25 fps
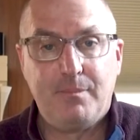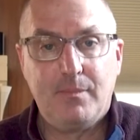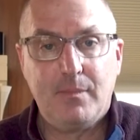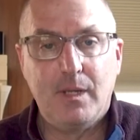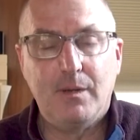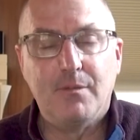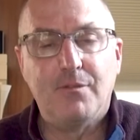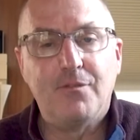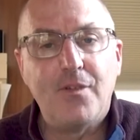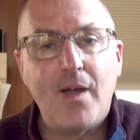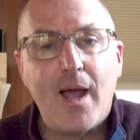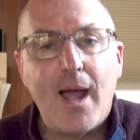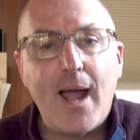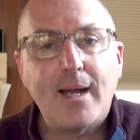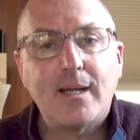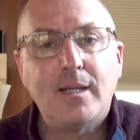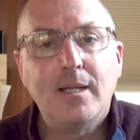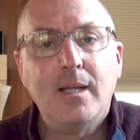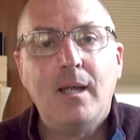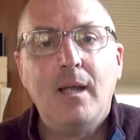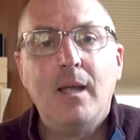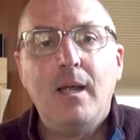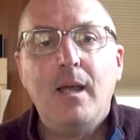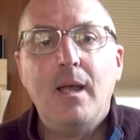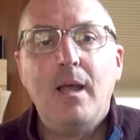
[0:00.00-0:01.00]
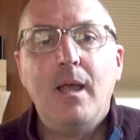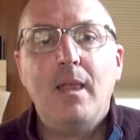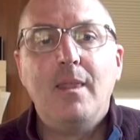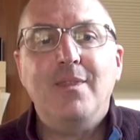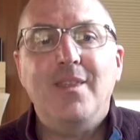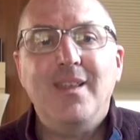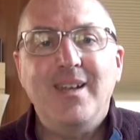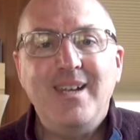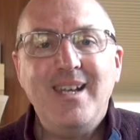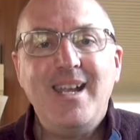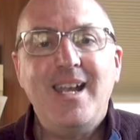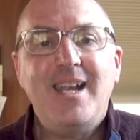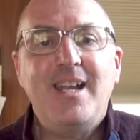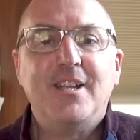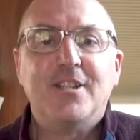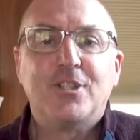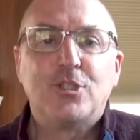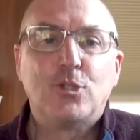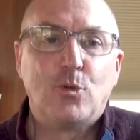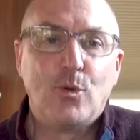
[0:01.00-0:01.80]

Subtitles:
In fact, the need is